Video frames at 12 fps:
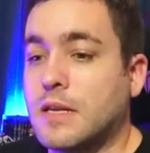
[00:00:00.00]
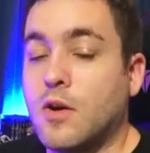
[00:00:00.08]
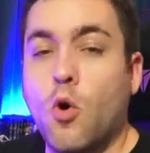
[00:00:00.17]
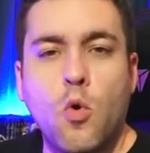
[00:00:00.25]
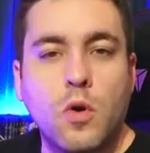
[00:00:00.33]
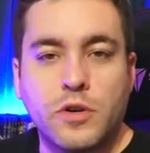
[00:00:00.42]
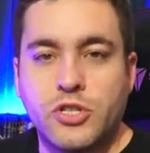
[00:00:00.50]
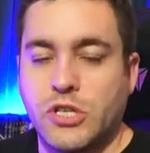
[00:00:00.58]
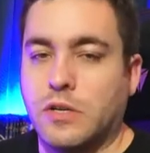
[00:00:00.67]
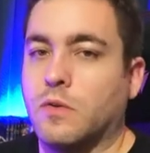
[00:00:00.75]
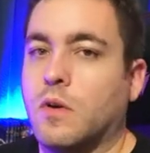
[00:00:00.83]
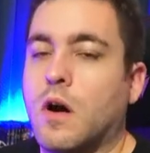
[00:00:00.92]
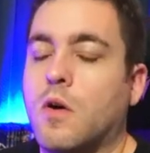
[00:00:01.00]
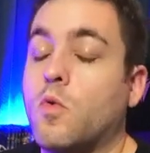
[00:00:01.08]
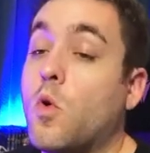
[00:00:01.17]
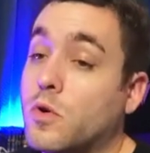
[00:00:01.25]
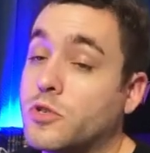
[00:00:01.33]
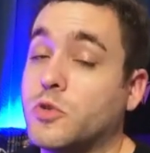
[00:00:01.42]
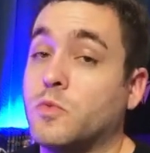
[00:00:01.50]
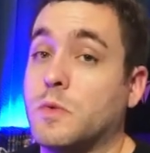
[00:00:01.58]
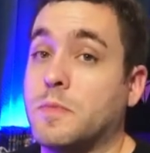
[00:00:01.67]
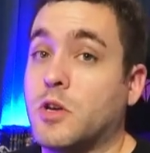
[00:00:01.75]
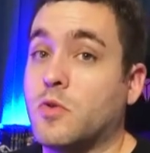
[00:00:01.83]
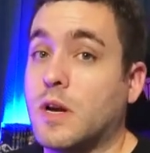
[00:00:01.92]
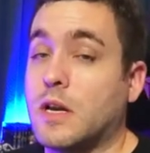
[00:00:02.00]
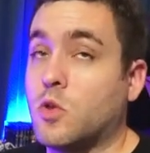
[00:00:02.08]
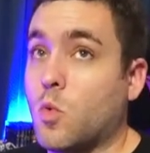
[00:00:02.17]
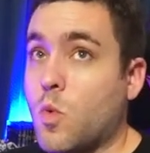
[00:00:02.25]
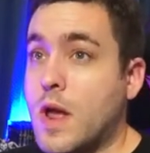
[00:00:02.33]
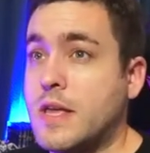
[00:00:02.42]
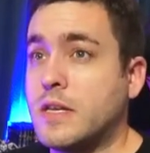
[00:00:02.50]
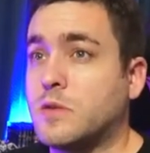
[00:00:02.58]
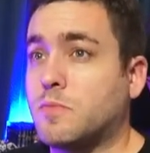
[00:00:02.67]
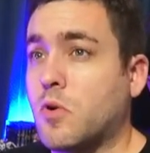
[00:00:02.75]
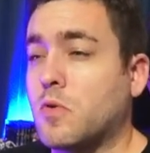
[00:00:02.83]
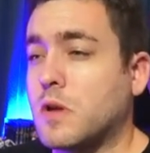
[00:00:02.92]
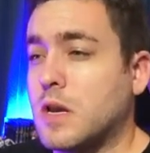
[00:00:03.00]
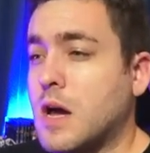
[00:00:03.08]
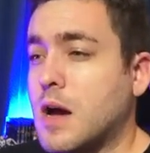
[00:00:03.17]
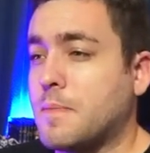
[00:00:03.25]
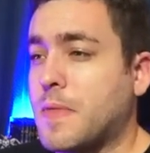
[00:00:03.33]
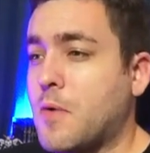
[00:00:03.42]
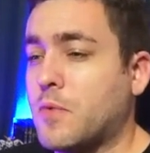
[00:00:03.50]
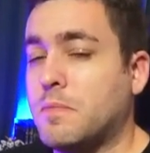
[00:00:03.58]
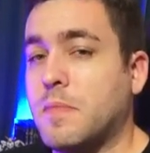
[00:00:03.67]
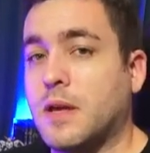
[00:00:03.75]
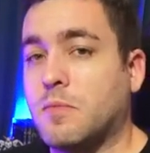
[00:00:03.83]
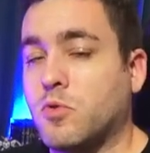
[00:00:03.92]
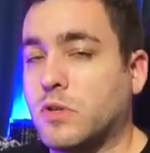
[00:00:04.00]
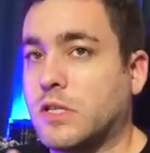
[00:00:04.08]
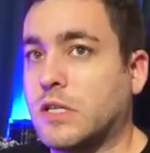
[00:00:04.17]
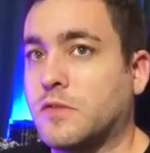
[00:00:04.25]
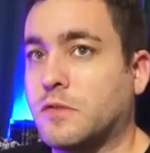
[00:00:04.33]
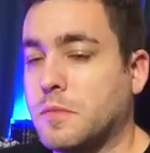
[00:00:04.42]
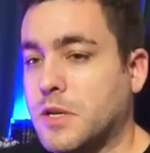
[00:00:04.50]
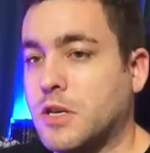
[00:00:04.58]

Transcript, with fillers: Origin. Uh, Origin would be great, and the way it's broken up, that would make more sense for me